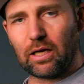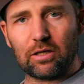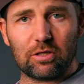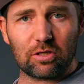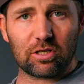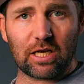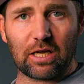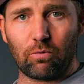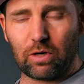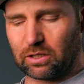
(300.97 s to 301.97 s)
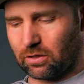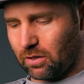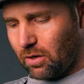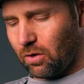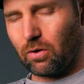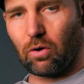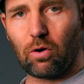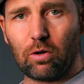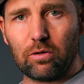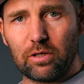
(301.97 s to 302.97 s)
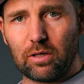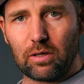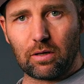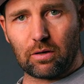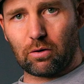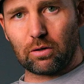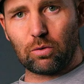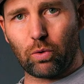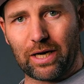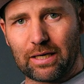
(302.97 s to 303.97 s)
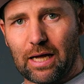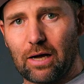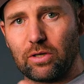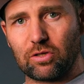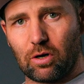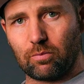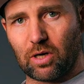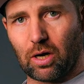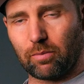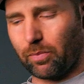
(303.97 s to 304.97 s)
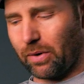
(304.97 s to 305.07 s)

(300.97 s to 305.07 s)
and I can just take a rest all the all the weight now is on my upper